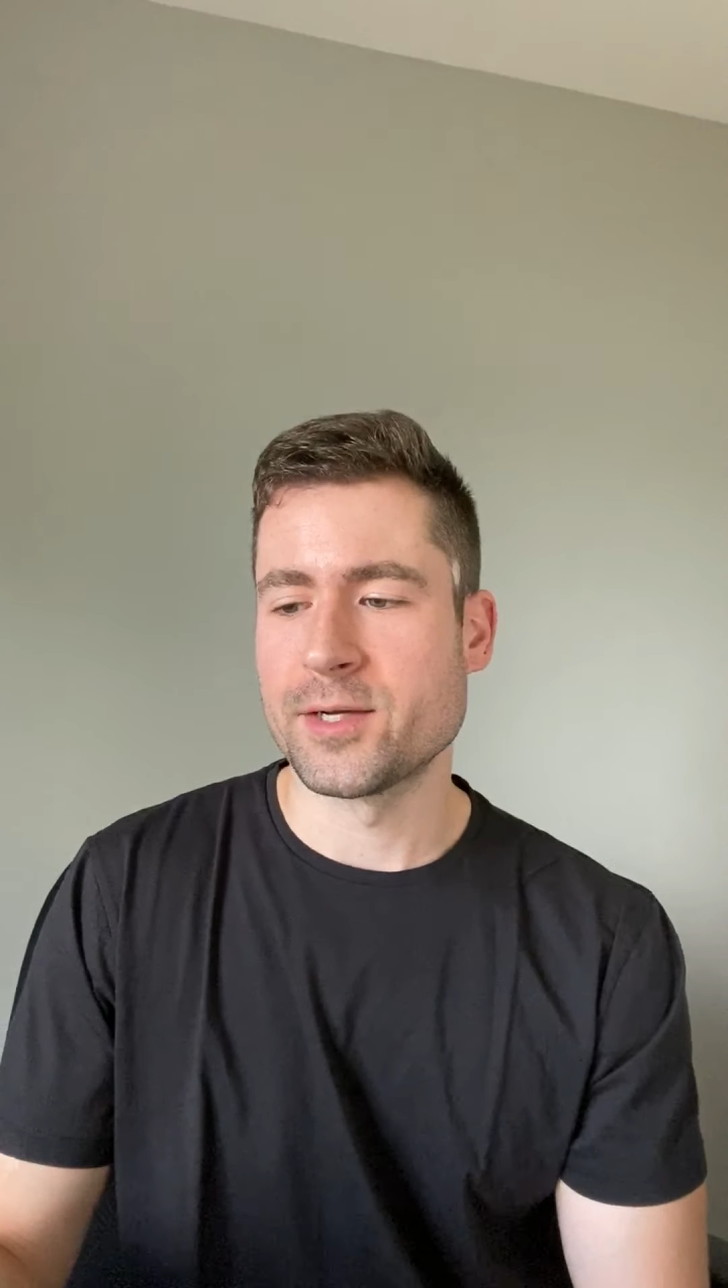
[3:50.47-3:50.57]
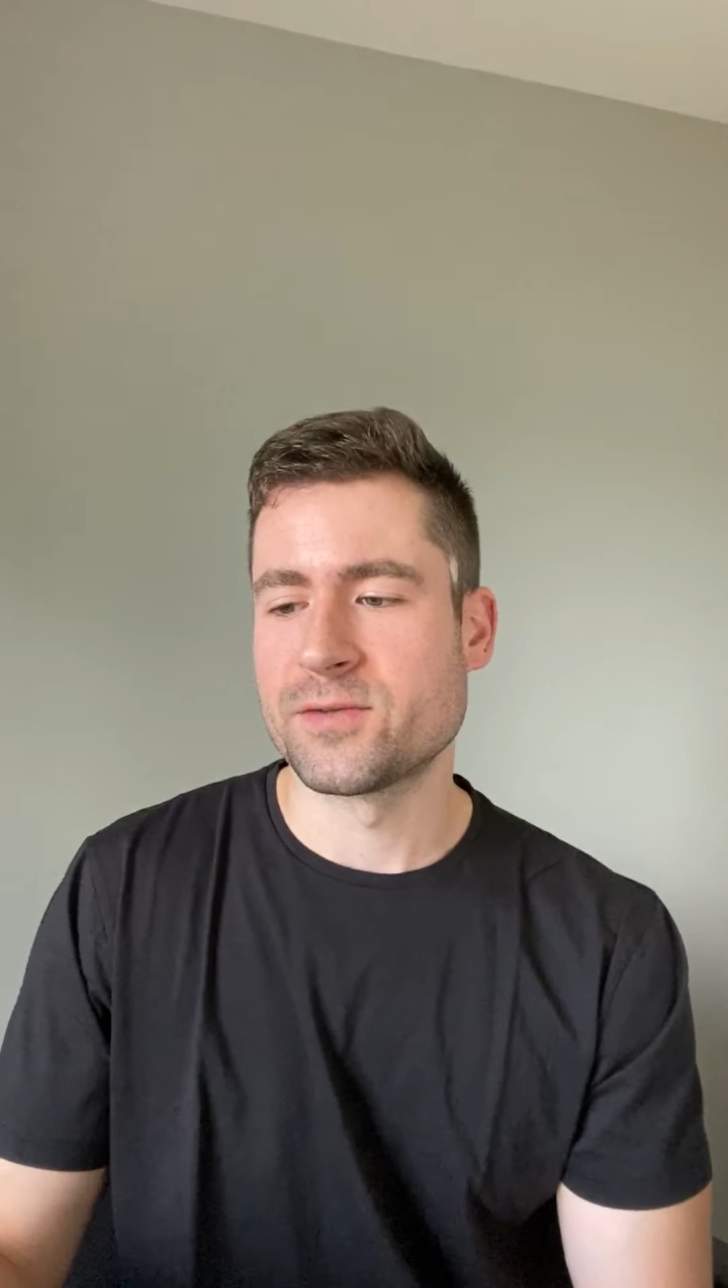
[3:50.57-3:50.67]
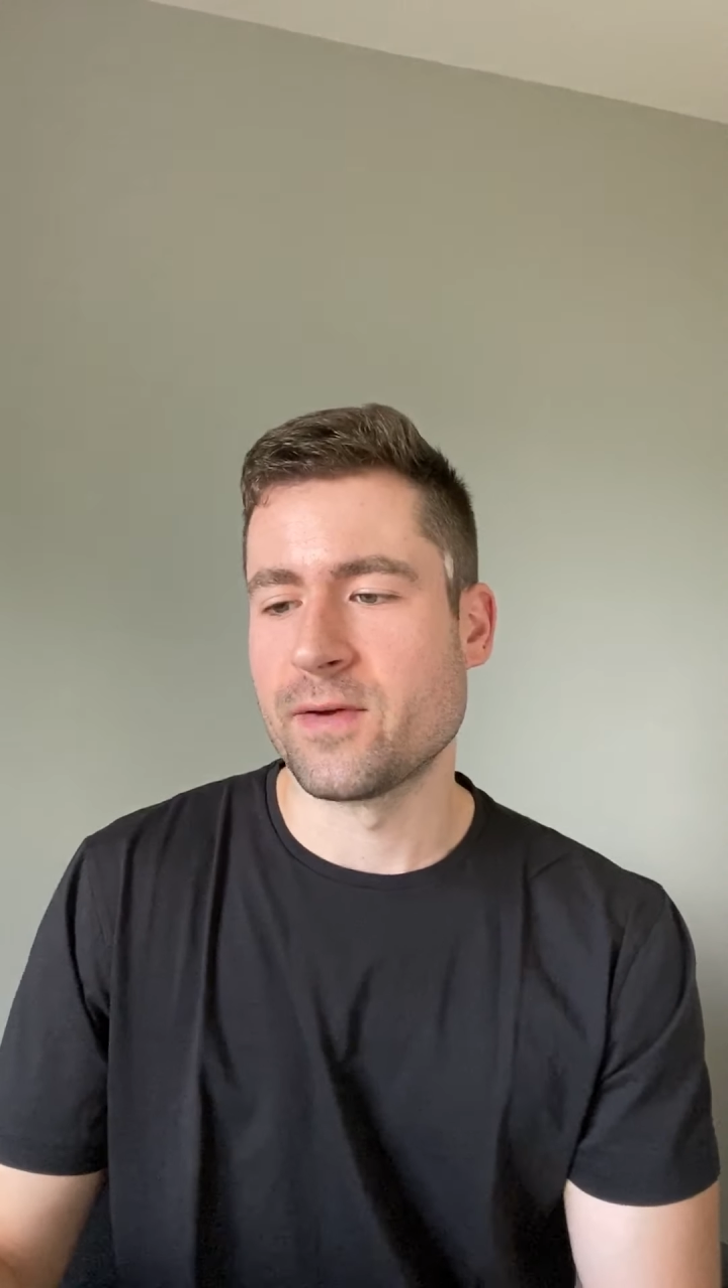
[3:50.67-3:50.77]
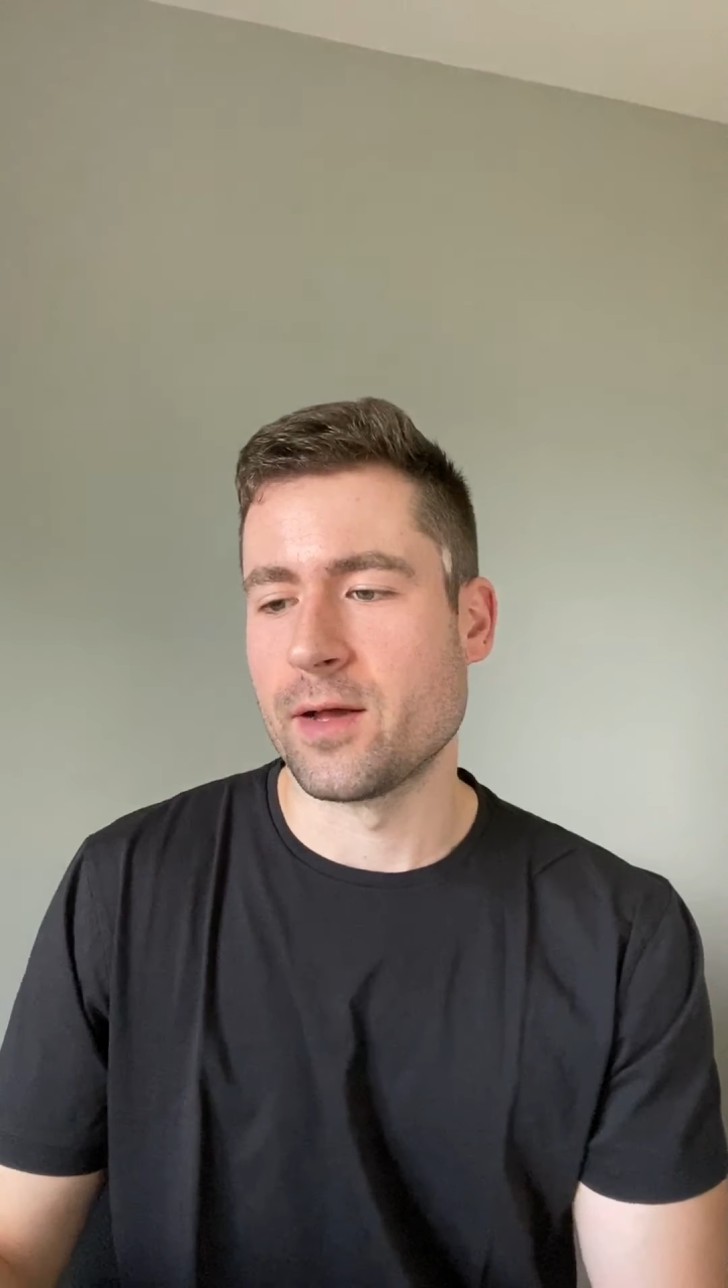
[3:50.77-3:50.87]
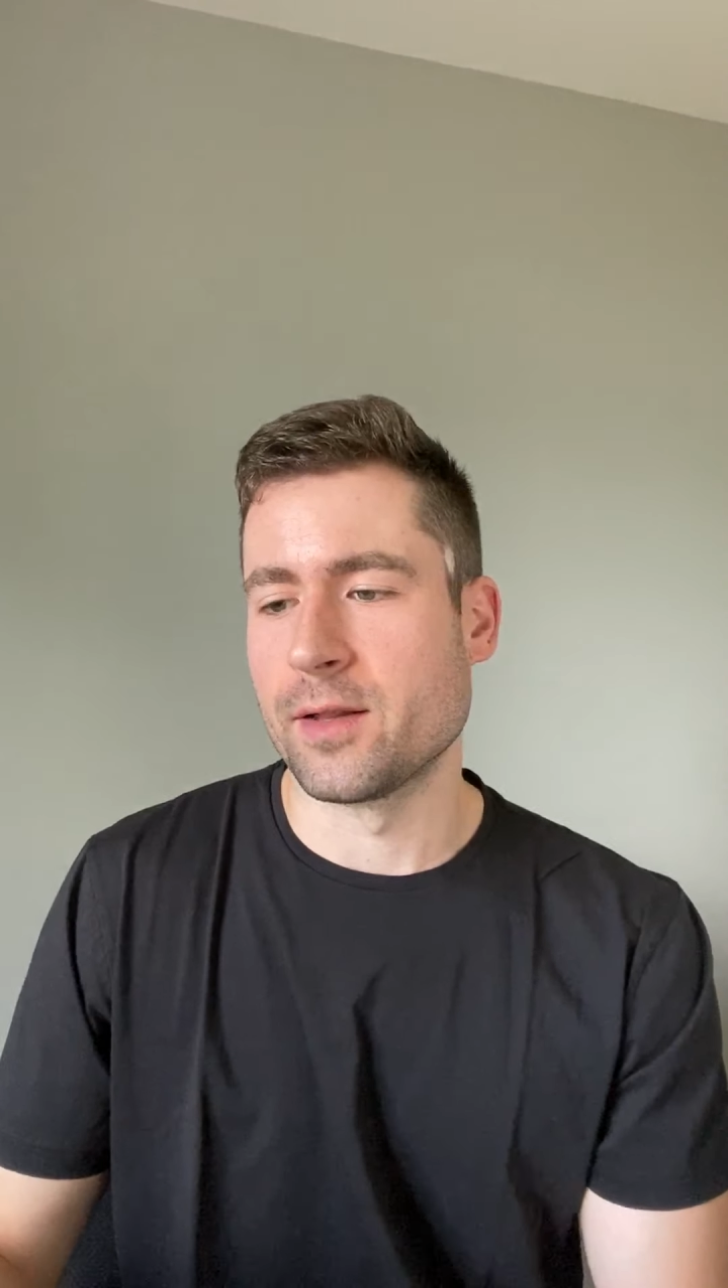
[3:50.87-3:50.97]

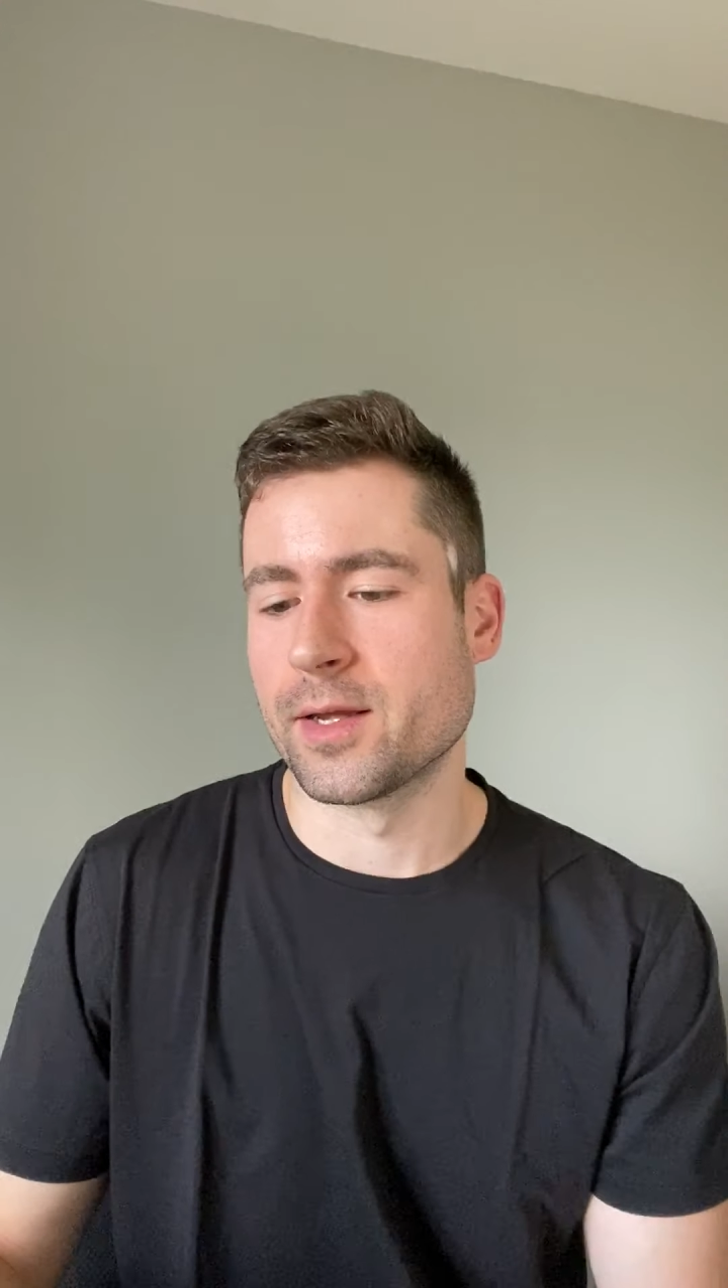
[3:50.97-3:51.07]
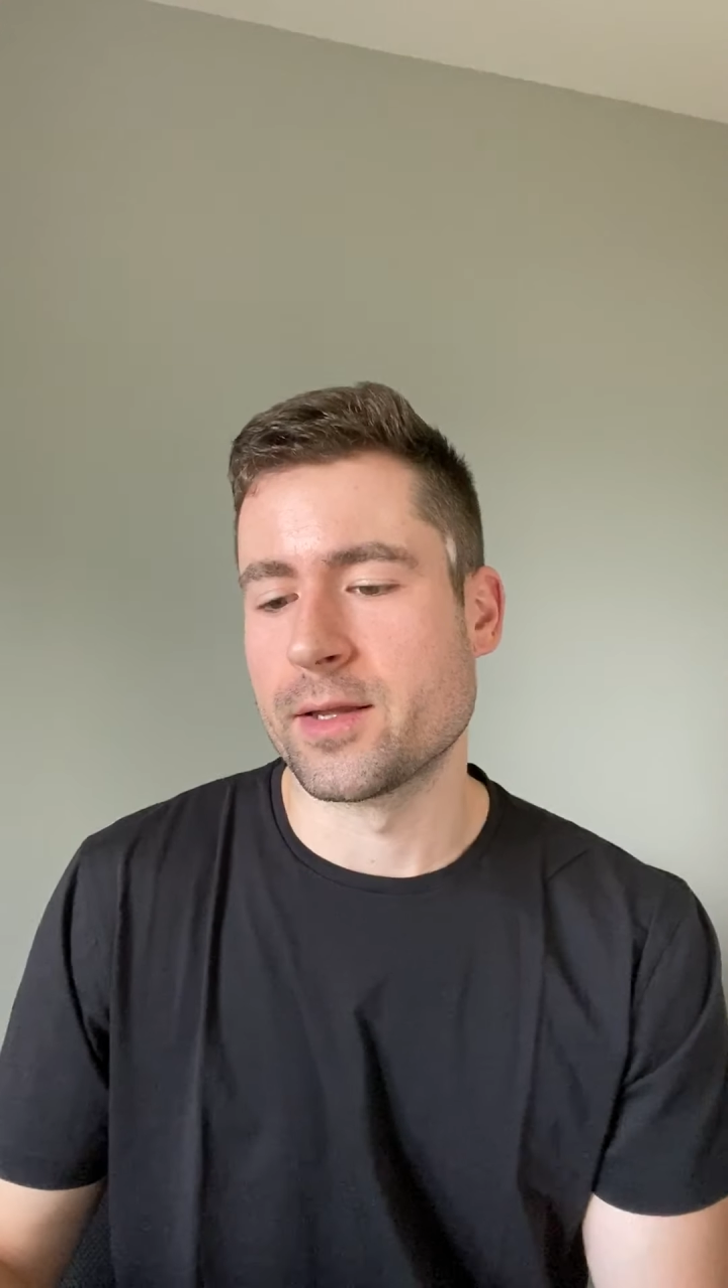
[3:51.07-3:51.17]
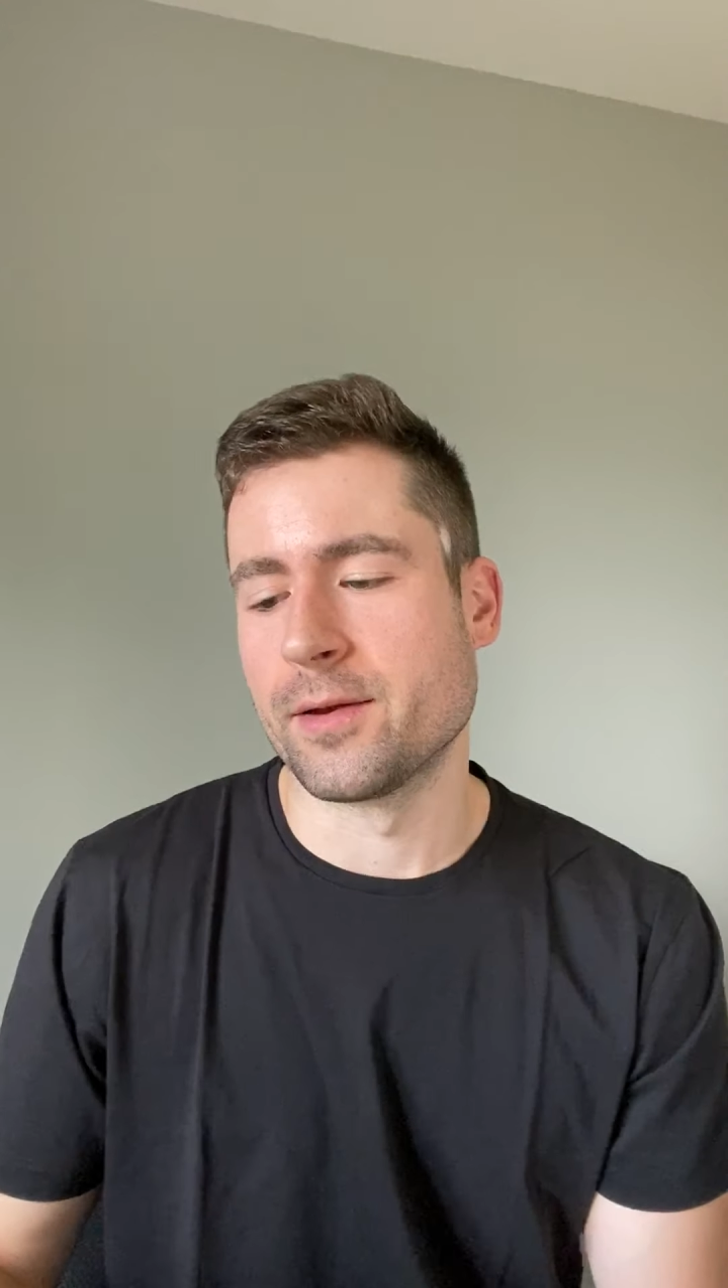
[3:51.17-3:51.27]
just felt like,